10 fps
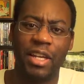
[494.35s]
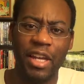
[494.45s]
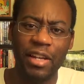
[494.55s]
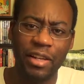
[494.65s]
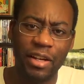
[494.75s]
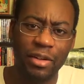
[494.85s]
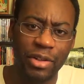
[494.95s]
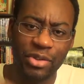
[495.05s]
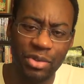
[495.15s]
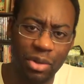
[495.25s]
He
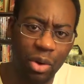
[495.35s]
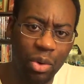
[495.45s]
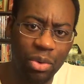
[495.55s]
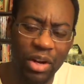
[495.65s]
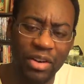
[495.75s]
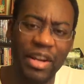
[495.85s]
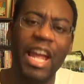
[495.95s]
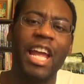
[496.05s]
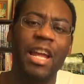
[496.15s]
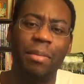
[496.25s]
literally stole their
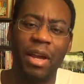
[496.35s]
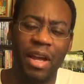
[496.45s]
name